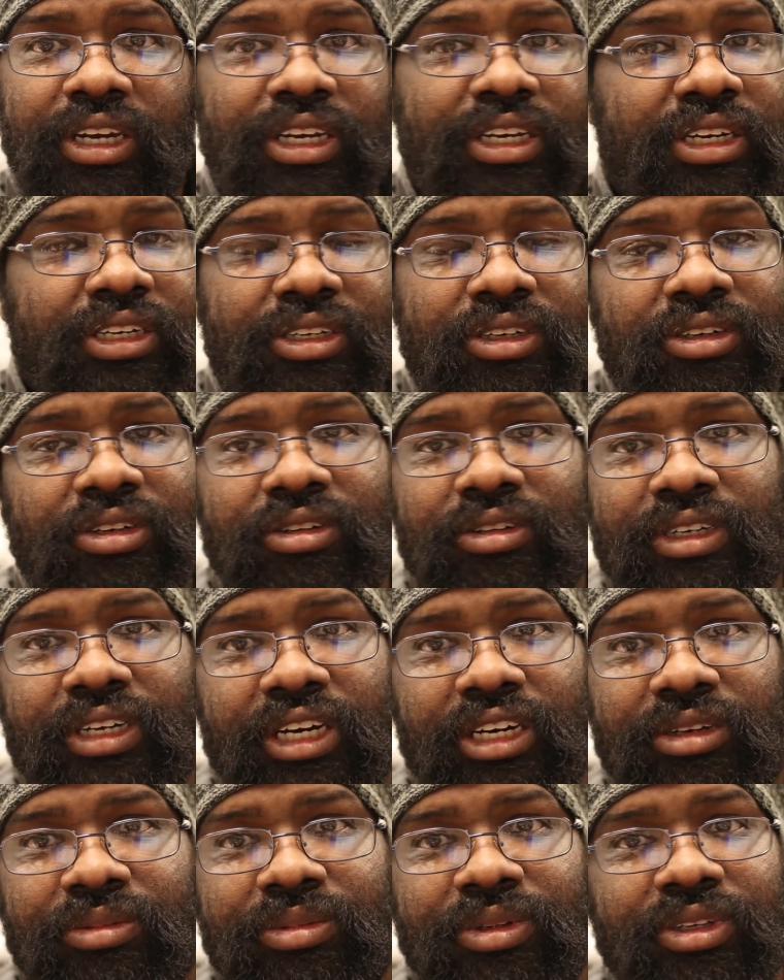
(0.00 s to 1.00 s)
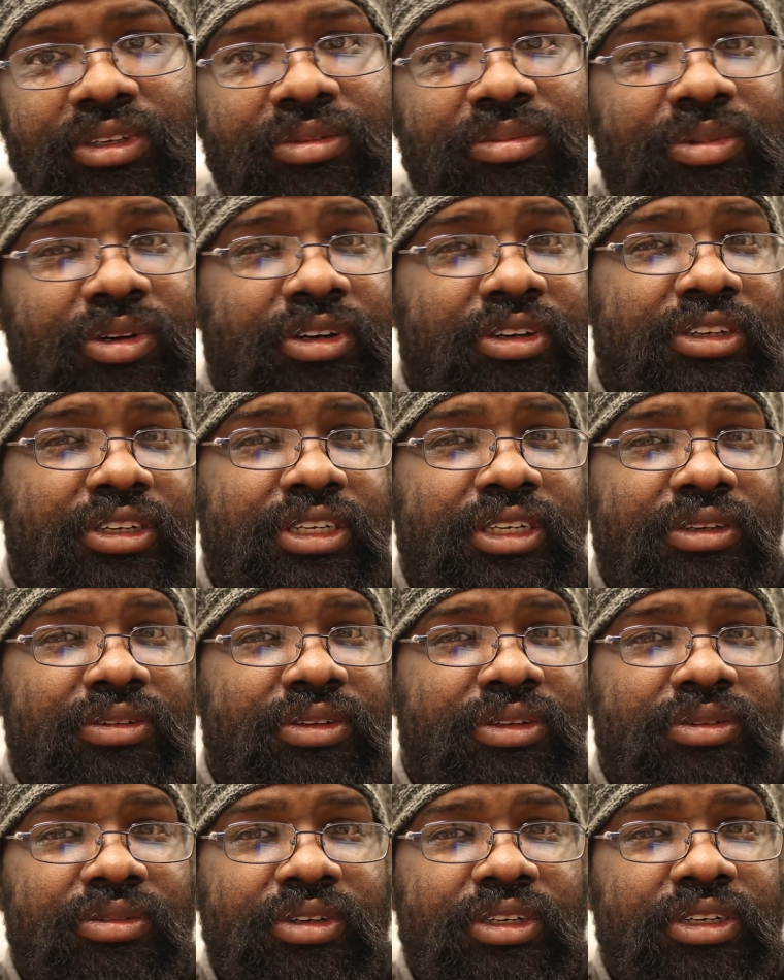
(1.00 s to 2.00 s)
because you don't got to be smart to give
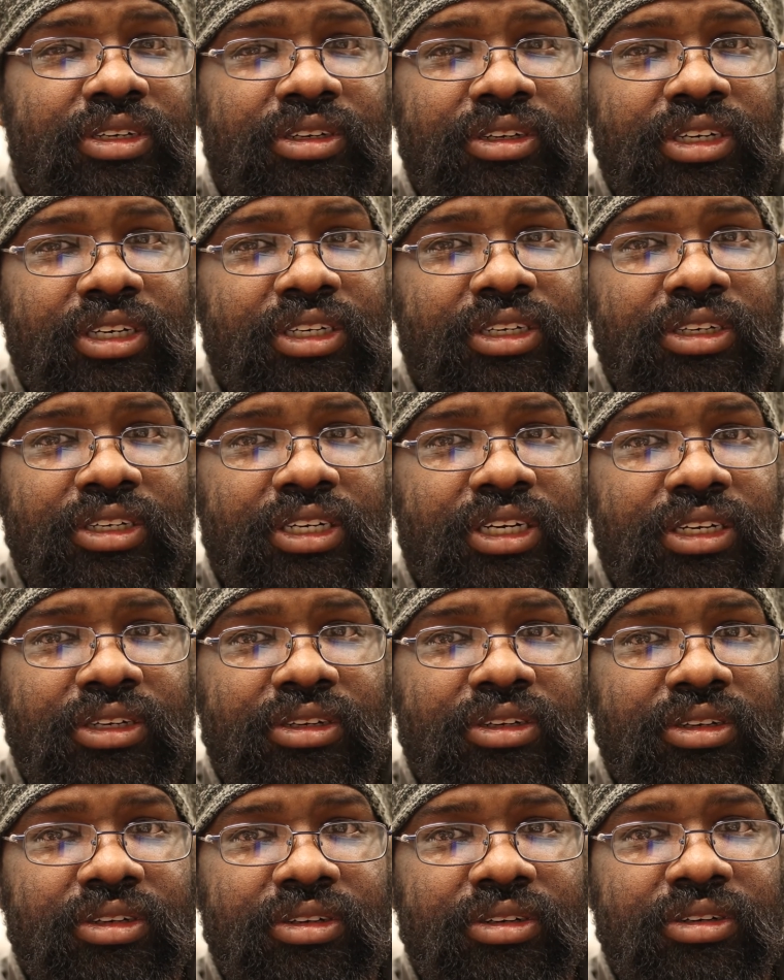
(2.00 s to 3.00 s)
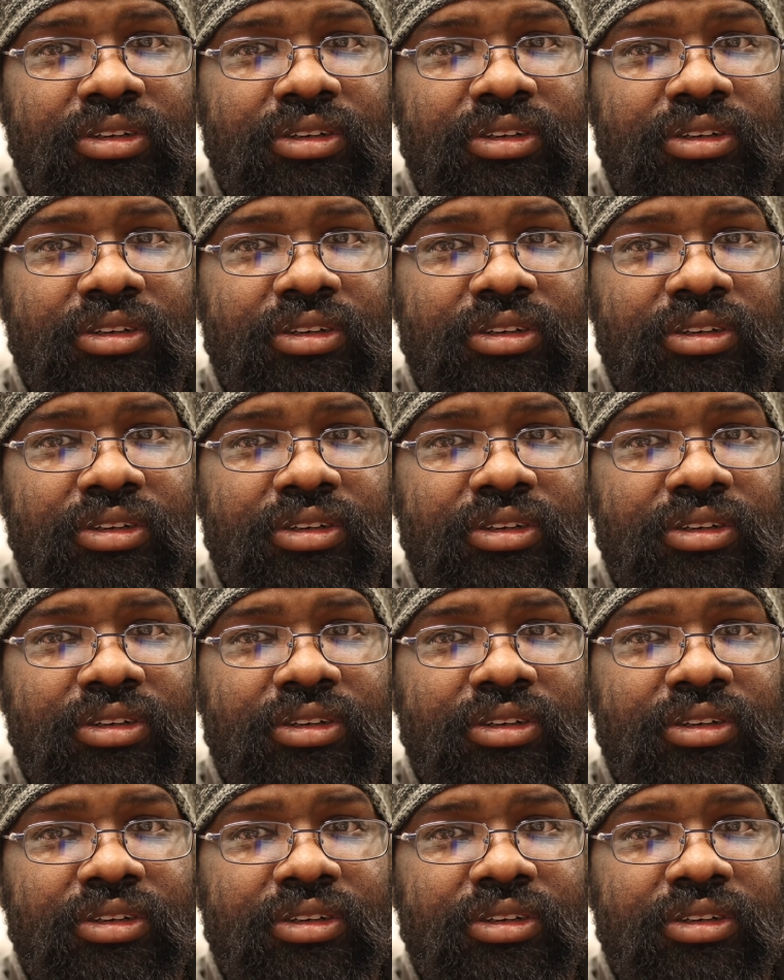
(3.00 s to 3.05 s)
someone a good education.